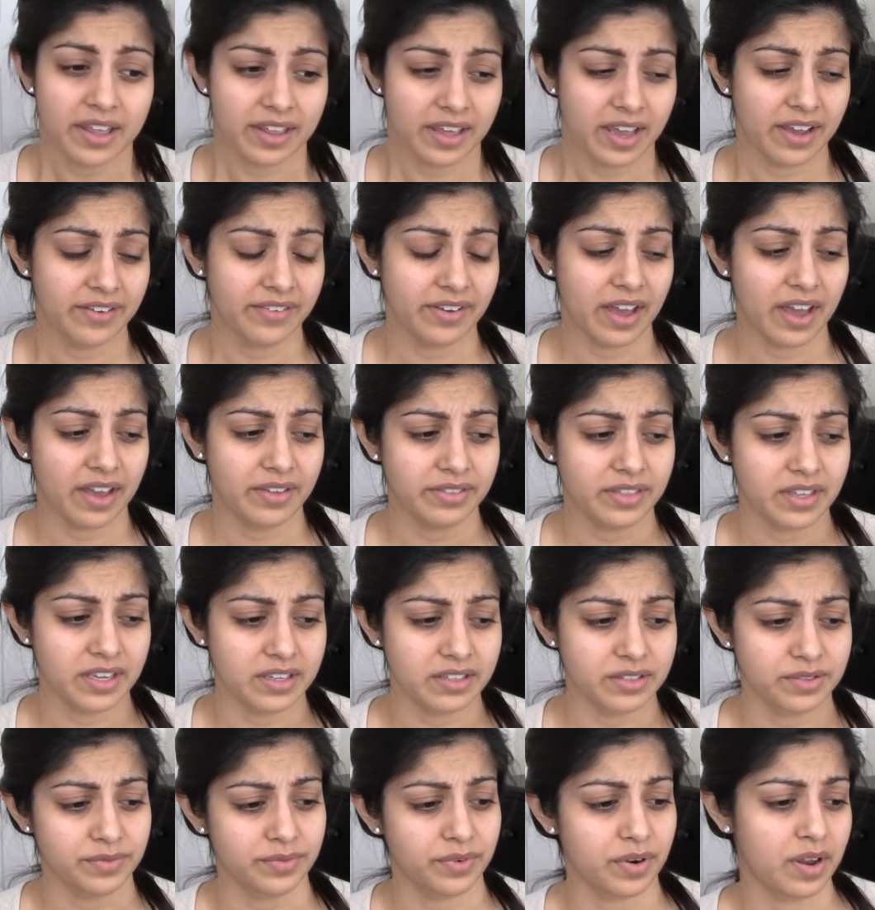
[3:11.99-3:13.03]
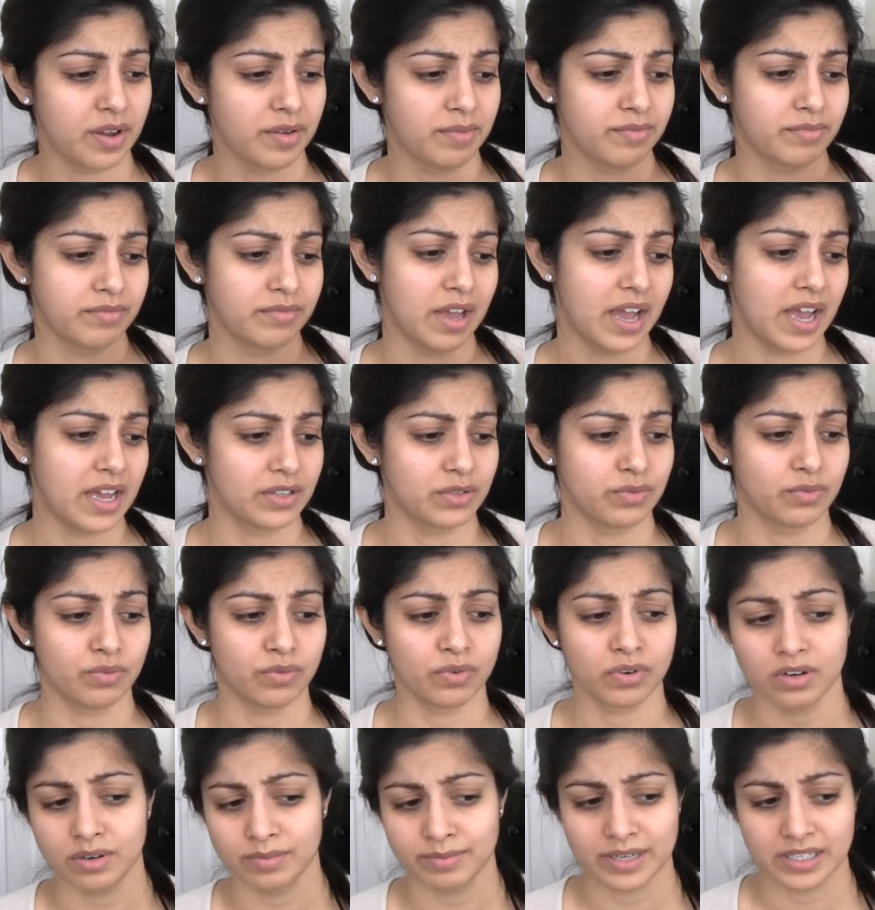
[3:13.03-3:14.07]
they have things from as
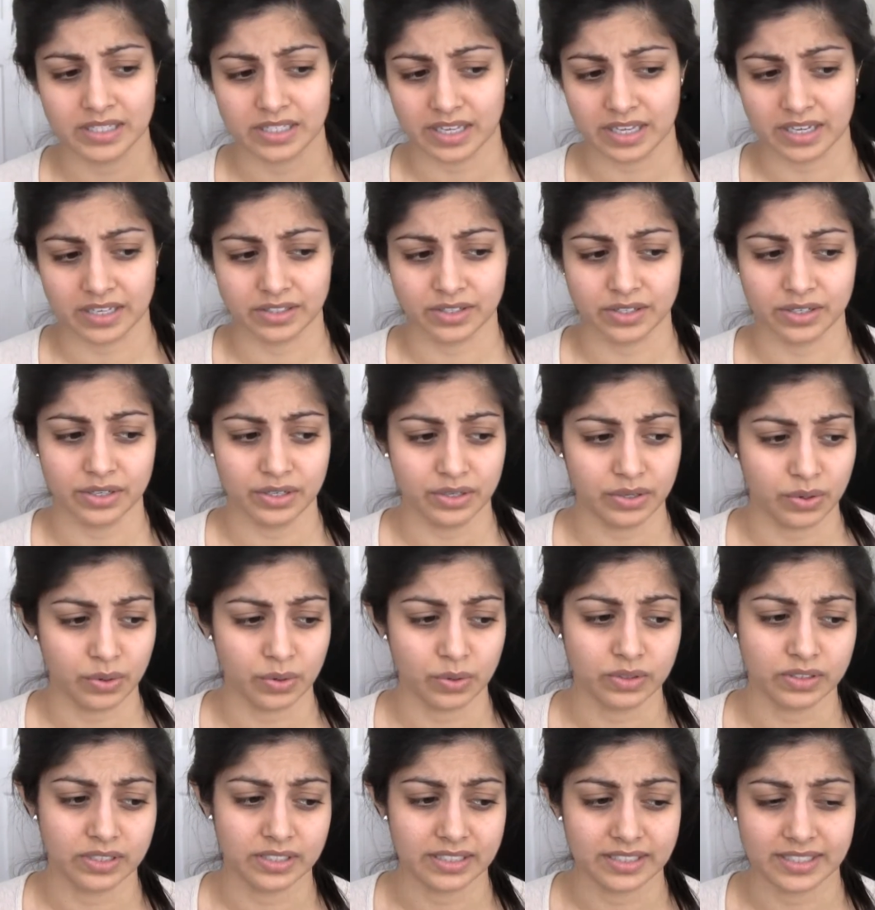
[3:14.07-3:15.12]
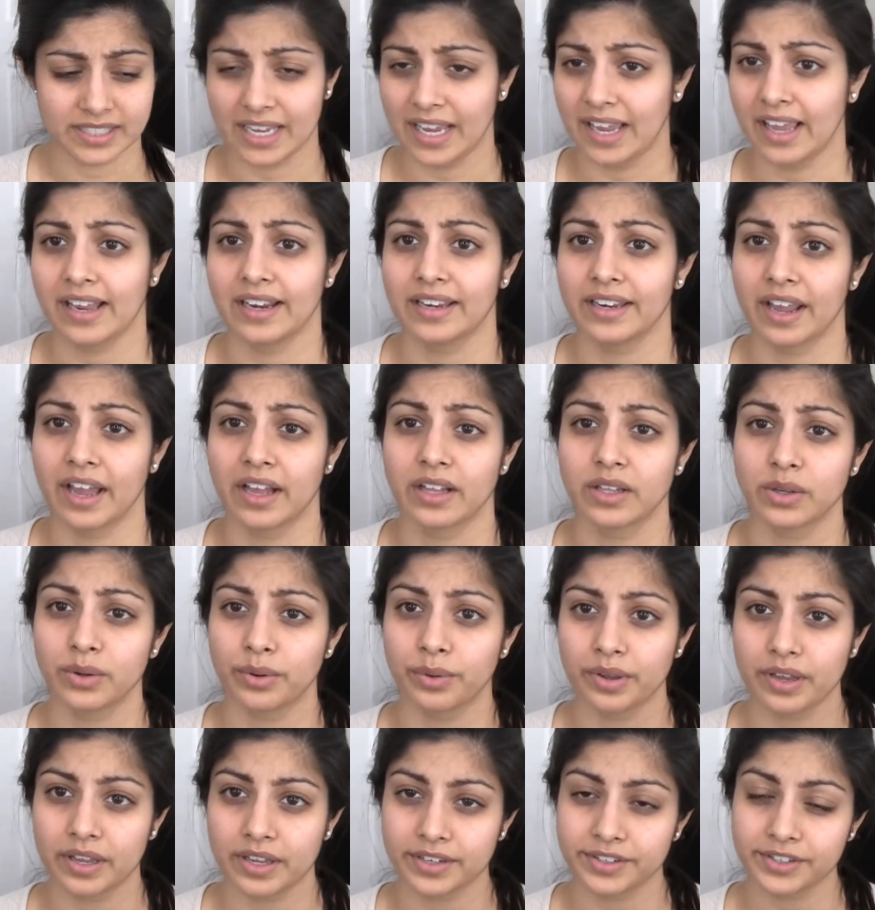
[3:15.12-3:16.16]
warm as like to golden tan
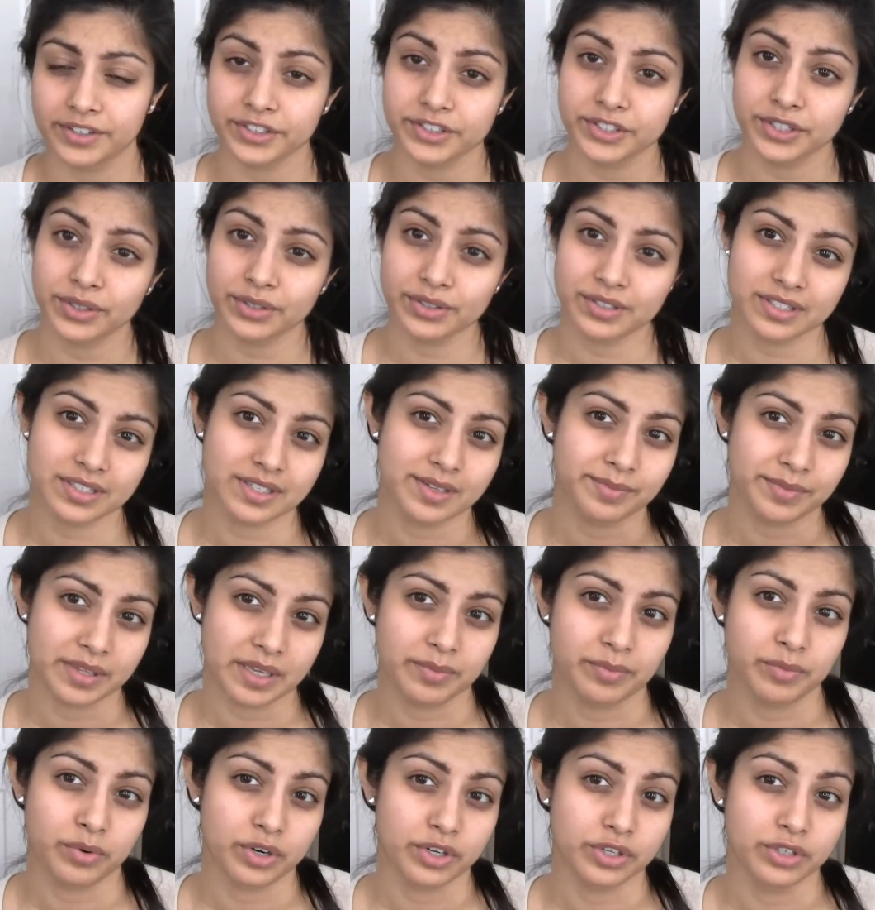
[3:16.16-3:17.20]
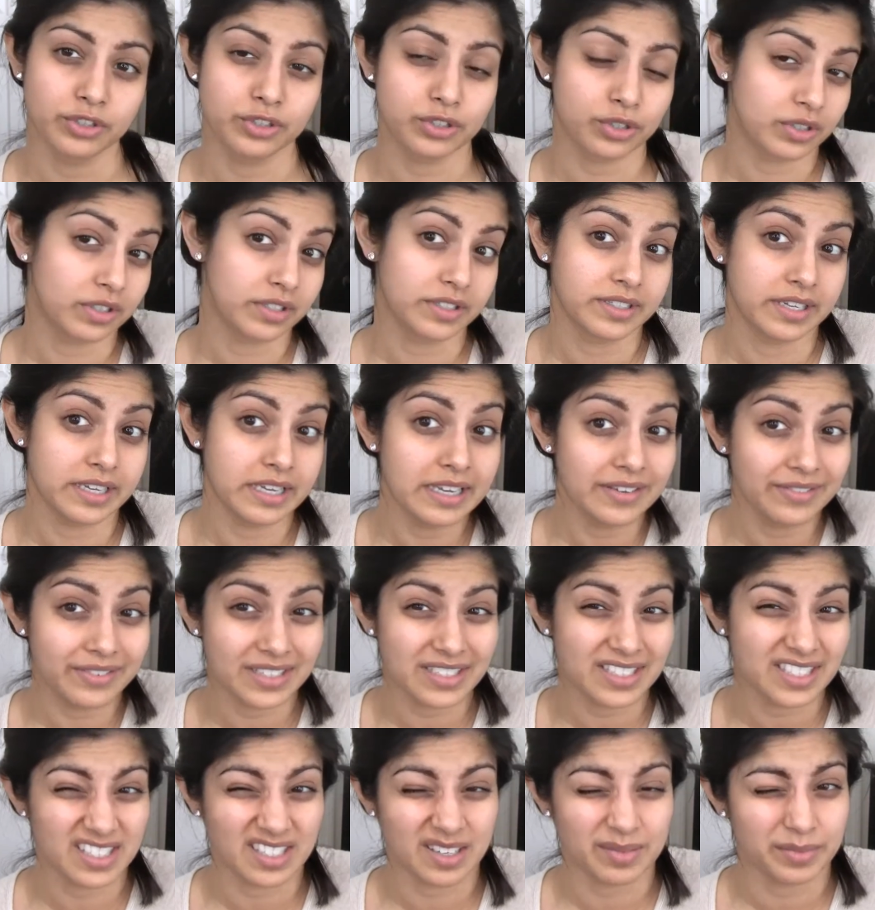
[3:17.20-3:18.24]
yellowy undertone to something more neutral, and
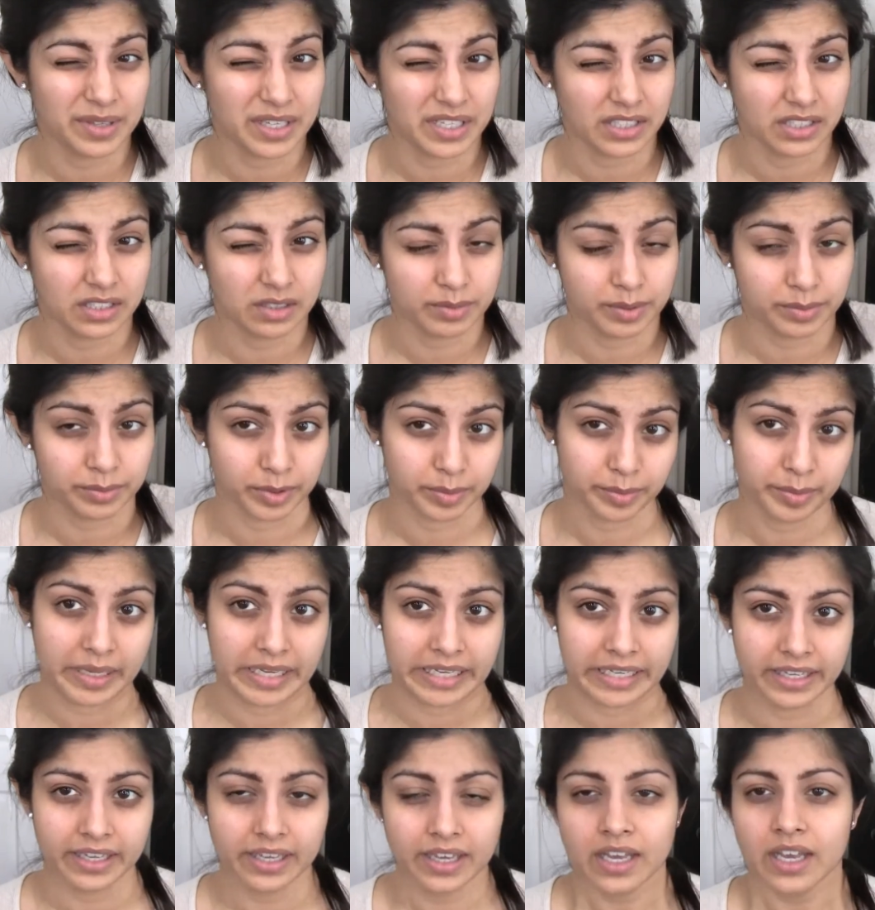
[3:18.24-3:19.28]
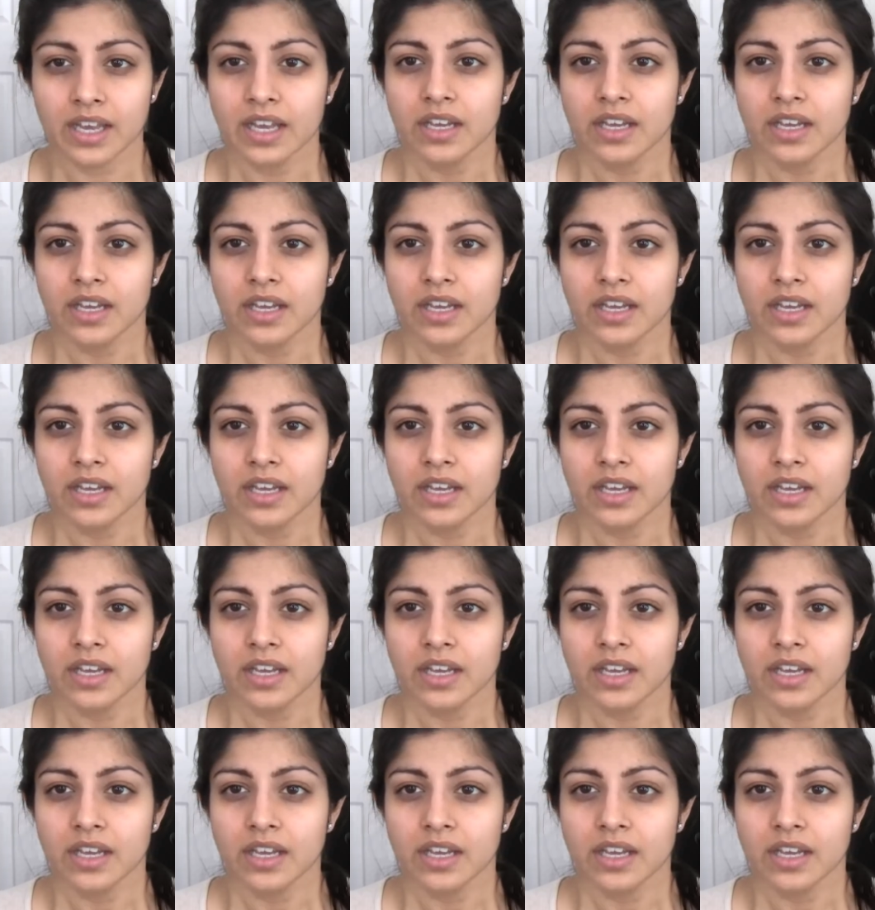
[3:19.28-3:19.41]
even to something a little bit more pink.